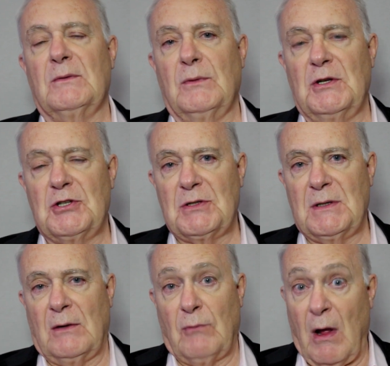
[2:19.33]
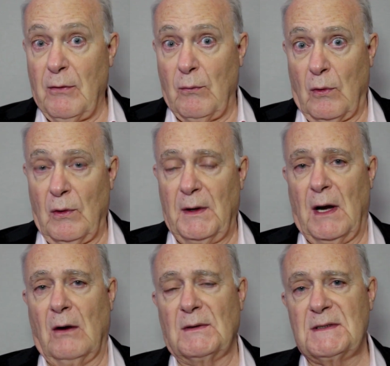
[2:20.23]
which around the world
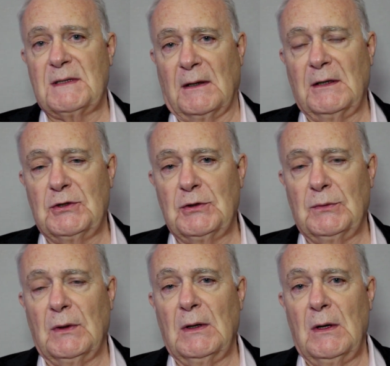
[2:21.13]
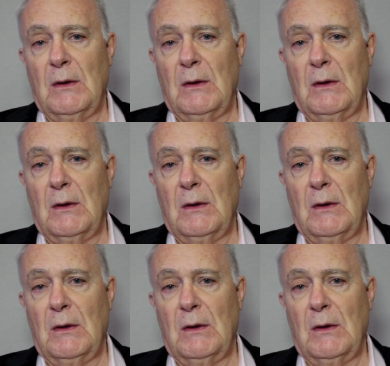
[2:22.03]
now are starting to